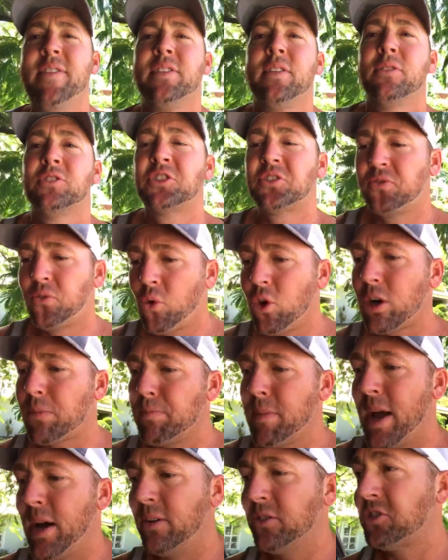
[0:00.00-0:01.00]
those fork
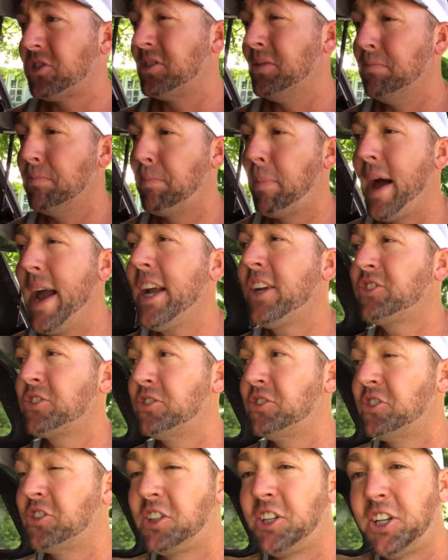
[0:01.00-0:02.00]
mounts, the bikes are
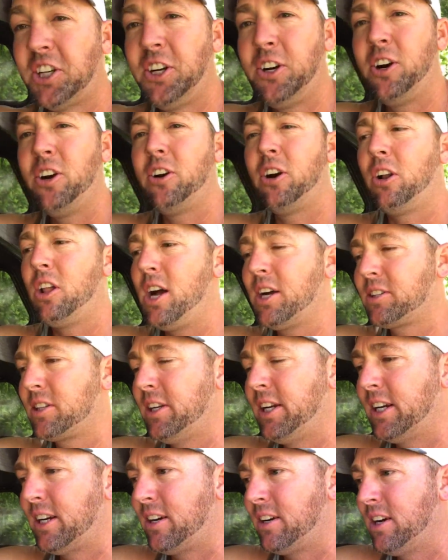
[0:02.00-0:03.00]
secure, they're locked
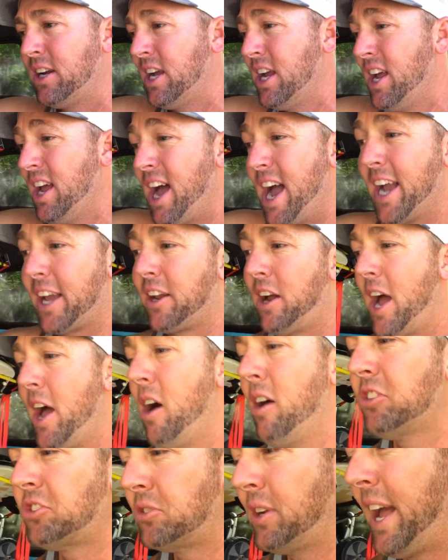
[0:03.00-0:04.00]
in here. I
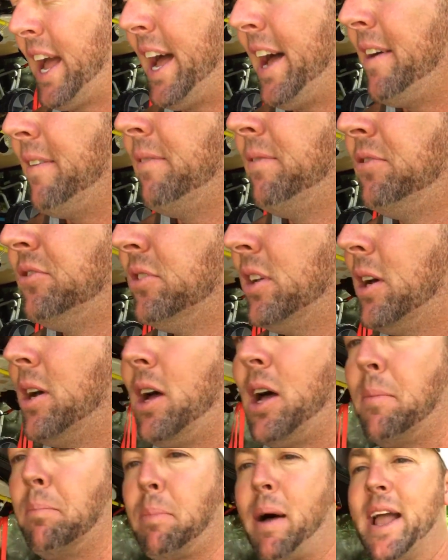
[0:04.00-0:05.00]
also have
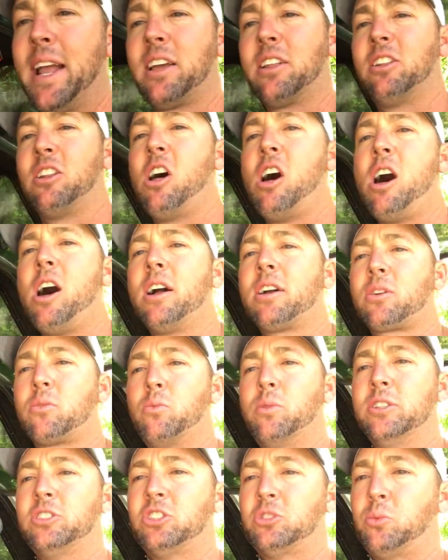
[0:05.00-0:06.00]
a bike lock,
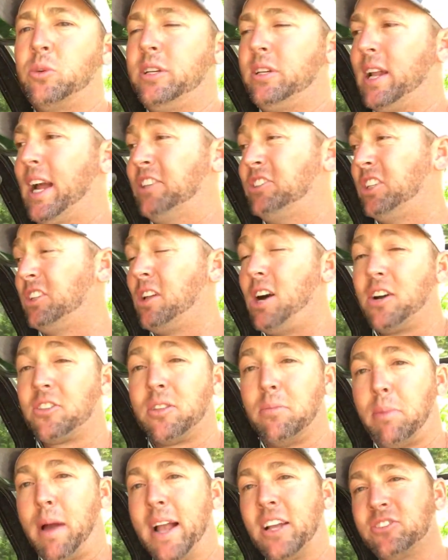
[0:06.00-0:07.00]
which we can actually lock the
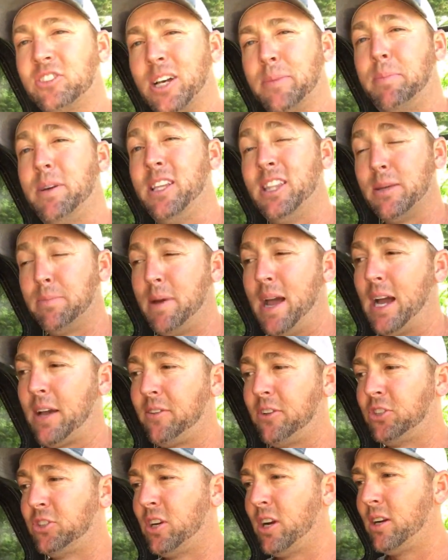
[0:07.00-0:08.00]
bikes up in the back of
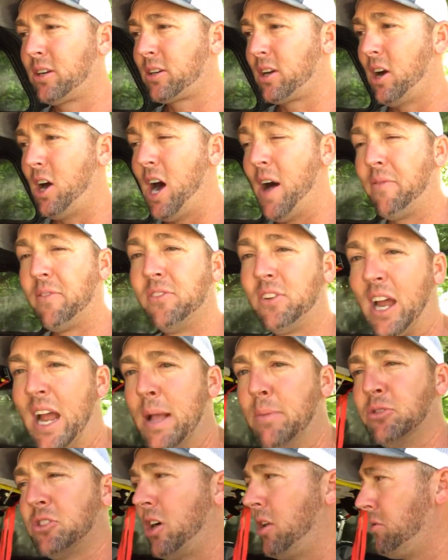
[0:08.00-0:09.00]
the truck.
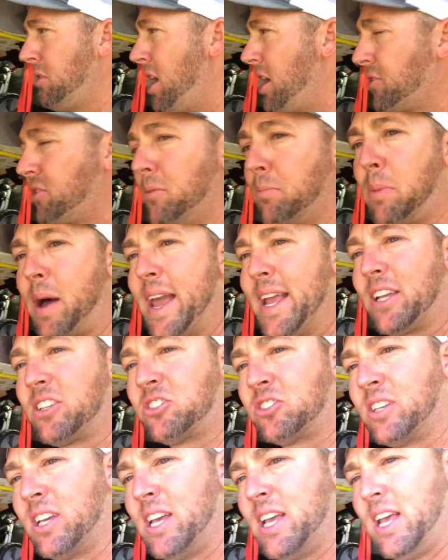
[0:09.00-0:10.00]
Oftentimes I'll lock the
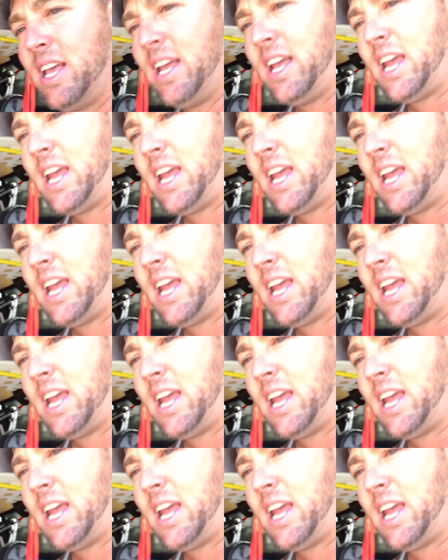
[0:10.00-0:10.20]
bikes